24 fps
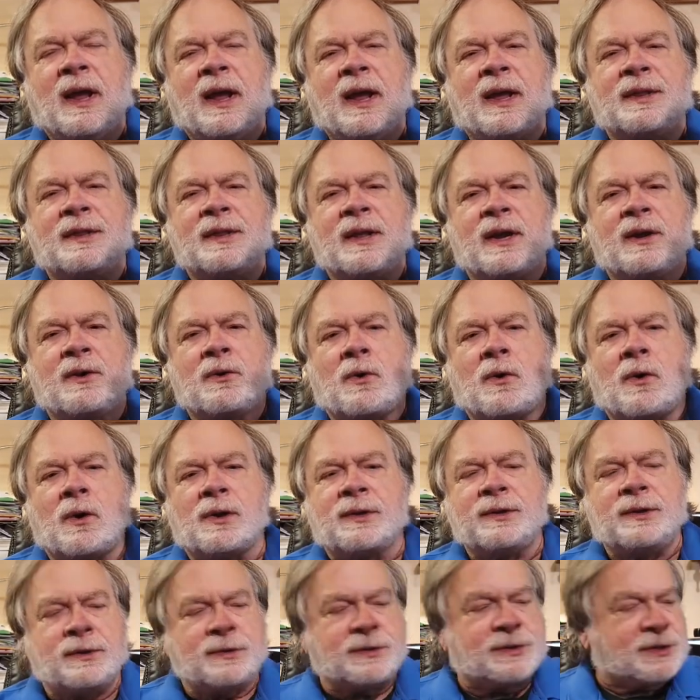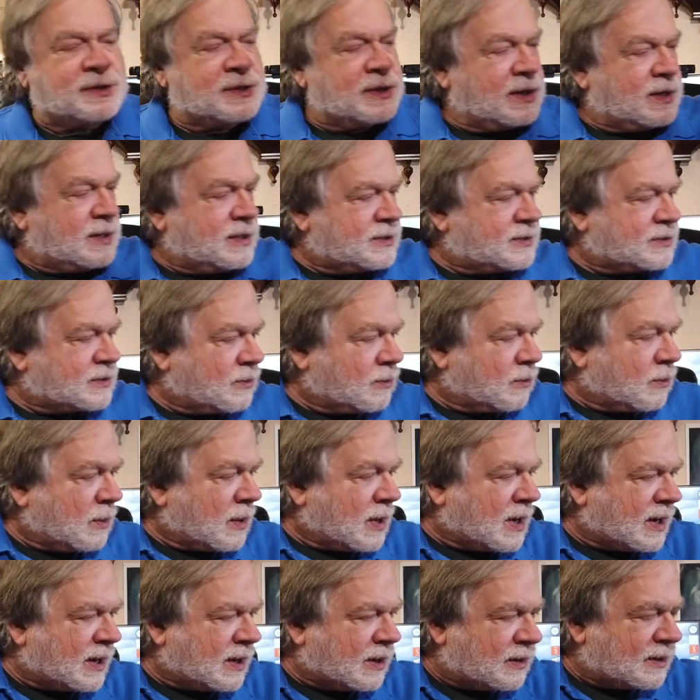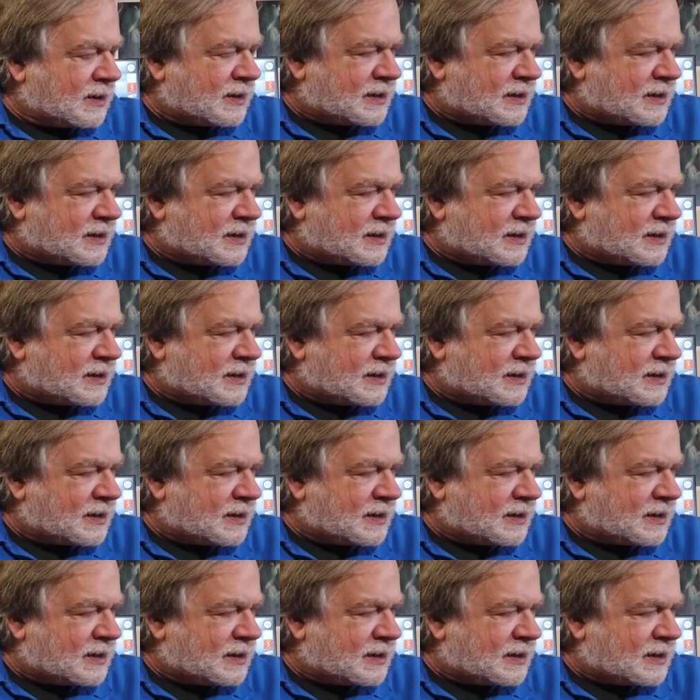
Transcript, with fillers: And then all you see is a wire,